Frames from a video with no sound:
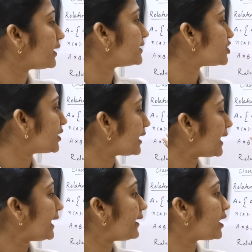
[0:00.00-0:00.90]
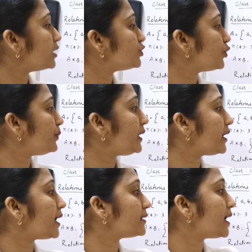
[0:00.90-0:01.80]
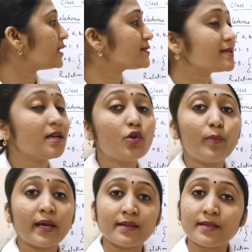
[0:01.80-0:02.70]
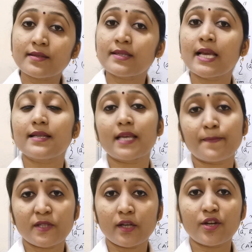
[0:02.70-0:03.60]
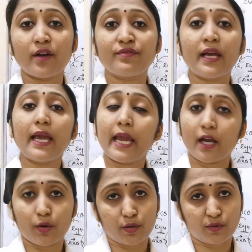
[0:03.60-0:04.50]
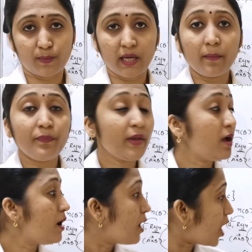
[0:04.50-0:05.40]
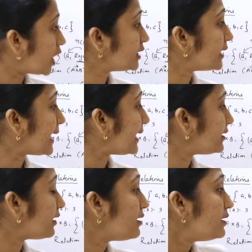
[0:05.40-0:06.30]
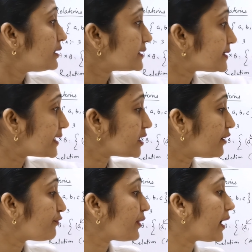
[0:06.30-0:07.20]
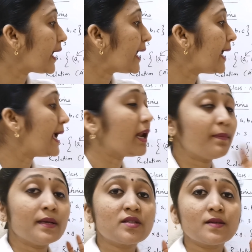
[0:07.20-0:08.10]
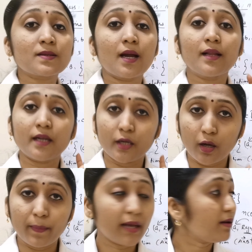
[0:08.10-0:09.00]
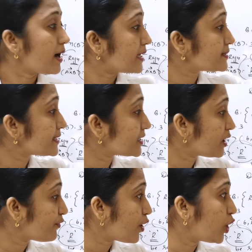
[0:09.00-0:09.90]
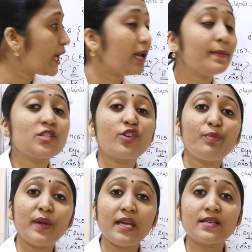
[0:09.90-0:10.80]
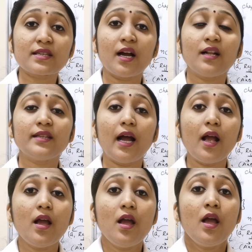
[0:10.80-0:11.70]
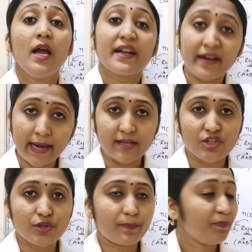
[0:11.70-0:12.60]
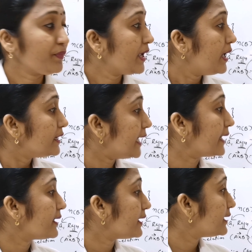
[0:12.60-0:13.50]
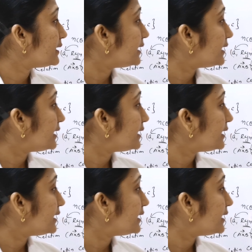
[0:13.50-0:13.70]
relation. A Raju, B Radha and C Kumar is a subset of the A cross B. On that, the set of A elements is called the domain and set of all elements of B is called the range. Then,